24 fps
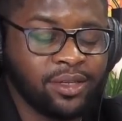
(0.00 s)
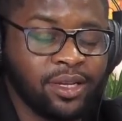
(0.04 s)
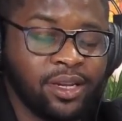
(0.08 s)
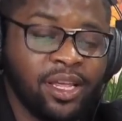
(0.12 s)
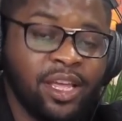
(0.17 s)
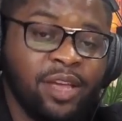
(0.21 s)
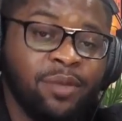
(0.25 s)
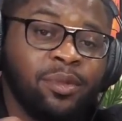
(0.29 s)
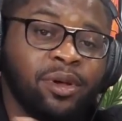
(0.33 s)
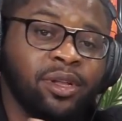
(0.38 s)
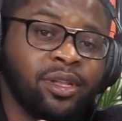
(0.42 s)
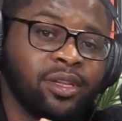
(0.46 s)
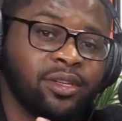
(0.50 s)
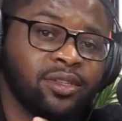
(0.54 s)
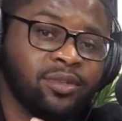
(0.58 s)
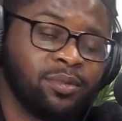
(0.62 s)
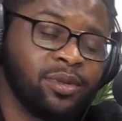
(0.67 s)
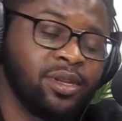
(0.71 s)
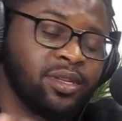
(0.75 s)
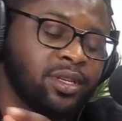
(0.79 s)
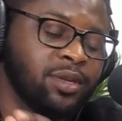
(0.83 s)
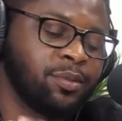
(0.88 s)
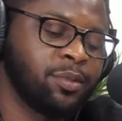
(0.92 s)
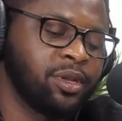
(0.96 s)
And email us,
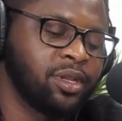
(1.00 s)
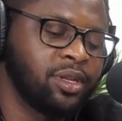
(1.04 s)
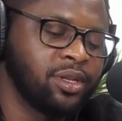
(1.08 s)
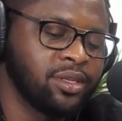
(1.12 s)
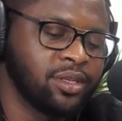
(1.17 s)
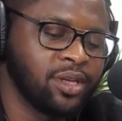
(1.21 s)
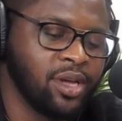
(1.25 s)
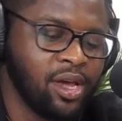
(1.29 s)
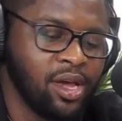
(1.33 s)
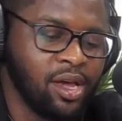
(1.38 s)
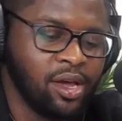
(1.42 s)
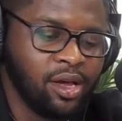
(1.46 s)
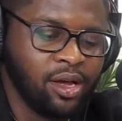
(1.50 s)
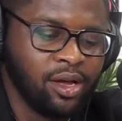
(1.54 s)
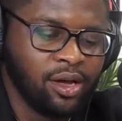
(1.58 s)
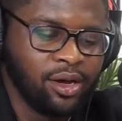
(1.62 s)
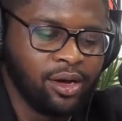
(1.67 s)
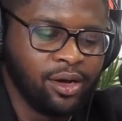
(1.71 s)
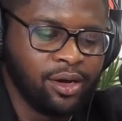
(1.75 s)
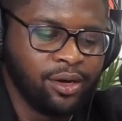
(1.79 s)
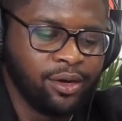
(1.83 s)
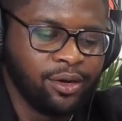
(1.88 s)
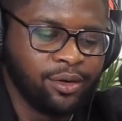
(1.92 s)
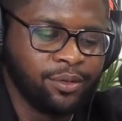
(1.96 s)
please email us,
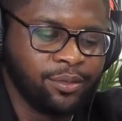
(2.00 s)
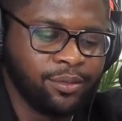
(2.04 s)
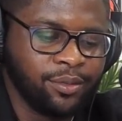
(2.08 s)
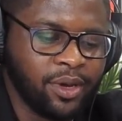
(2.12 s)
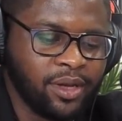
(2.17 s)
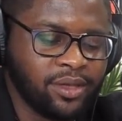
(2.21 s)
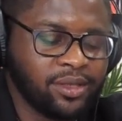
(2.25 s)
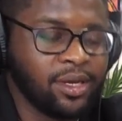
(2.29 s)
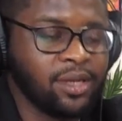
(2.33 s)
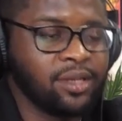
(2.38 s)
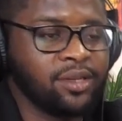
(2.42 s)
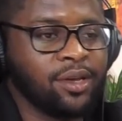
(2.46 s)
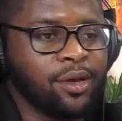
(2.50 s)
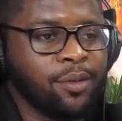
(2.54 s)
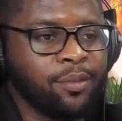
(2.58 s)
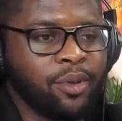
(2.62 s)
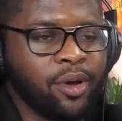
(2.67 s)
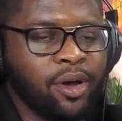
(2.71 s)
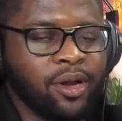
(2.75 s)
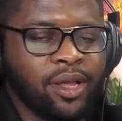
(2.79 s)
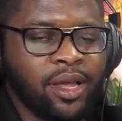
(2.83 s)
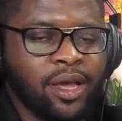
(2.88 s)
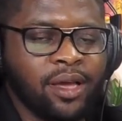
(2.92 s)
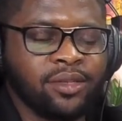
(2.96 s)

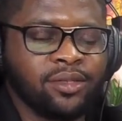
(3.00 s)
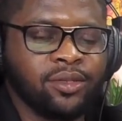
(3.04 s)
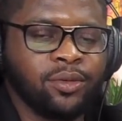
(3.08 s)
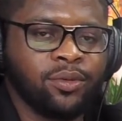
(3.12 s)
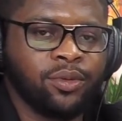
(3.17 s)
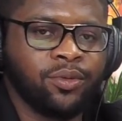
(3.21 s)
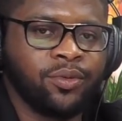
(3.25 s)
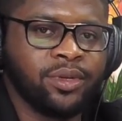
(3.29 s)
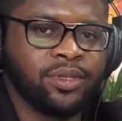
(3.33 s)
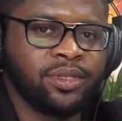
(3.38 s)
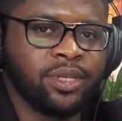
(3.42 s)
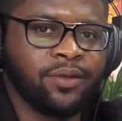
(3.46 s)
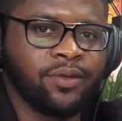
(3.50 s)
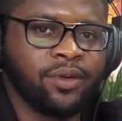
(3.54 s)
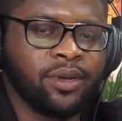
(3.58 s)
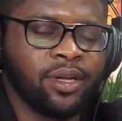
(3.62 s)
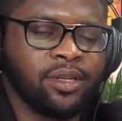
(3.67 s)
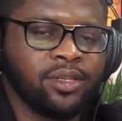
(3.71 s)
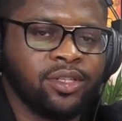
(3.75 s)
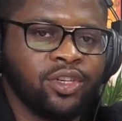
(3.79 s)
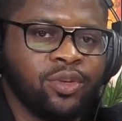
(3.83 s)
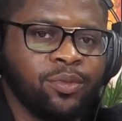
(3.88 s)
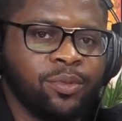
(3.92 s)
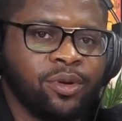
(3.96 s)

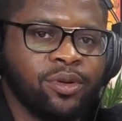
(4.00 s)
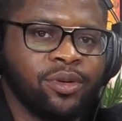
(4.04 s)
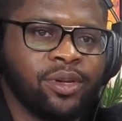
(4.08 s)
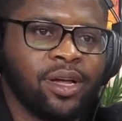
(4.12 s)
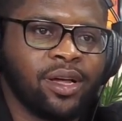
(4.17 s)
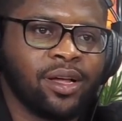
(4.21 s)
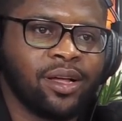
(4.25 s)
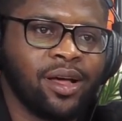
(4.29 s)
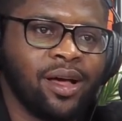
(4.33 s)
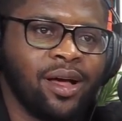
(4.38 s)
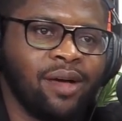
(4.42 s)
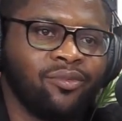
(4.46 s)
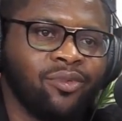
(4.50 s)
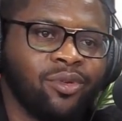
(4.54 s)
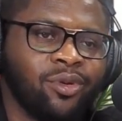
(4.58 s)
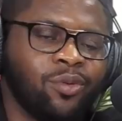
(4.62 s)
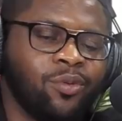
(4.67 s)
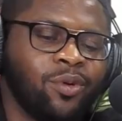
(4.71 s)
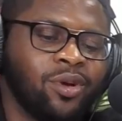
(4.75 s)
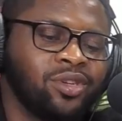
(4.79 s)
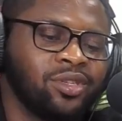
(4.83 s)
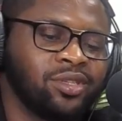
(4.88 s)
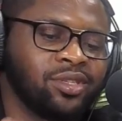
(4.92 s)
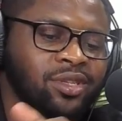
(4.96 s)
SITMPodcast237@gmail.com for
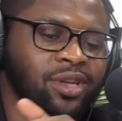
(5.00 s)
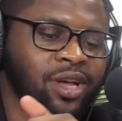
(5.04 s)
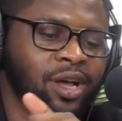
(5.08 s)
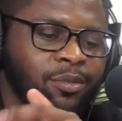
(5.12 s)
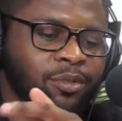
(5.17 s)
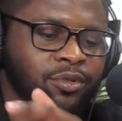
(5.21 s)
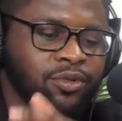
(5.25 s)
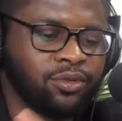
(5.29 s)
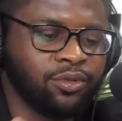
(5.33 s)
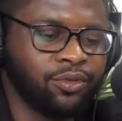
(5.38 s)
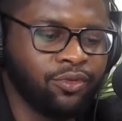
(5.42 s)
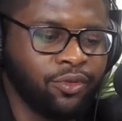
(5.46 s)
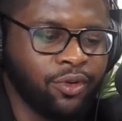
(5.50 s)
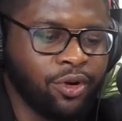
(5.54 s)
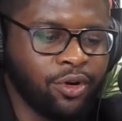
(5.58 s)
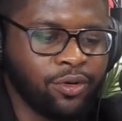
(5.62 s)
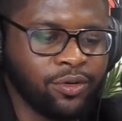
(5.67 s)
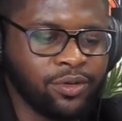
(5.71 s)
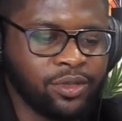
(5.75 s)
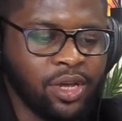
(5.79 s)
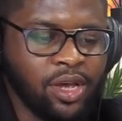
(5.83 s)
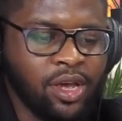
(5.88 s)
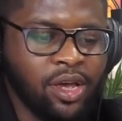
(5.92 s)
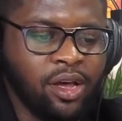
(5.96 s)
questions, comments,
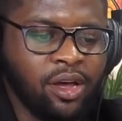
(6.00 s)
referrals.